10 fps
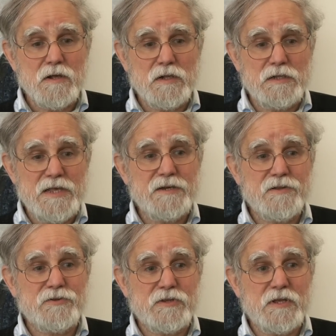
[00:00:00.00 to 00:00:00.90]

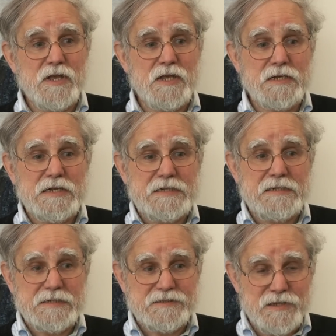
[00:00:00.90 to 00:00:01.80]
cleanest and
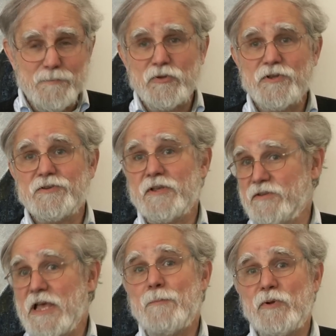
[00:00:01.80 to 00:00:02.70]
simplest
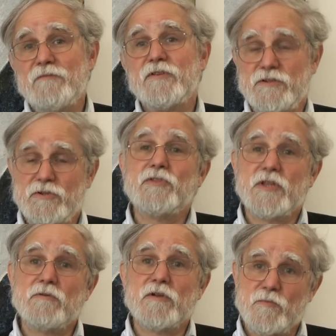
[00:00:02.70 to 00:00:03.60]
example of such a
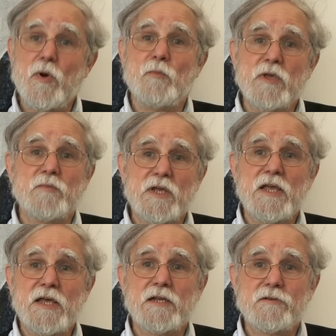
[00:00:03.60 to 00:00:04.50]
theory is Bohmian
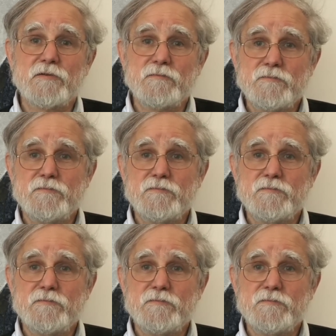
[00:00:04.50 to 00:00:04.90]
mechanics.